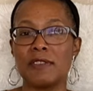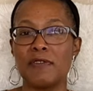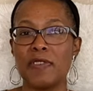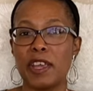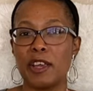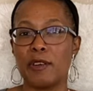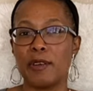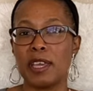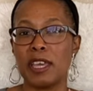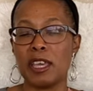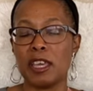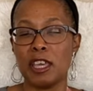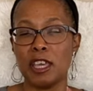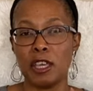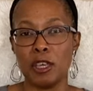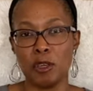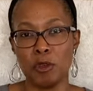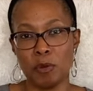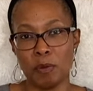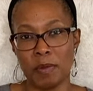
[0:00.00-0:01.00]
very
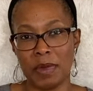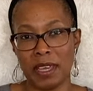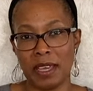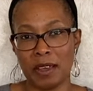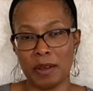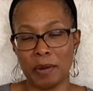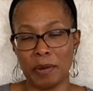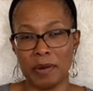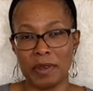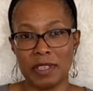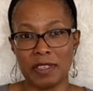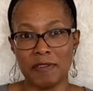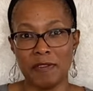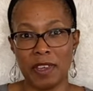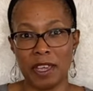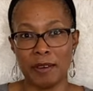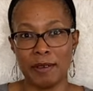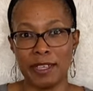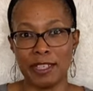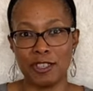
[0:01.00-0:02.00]
humid or it's very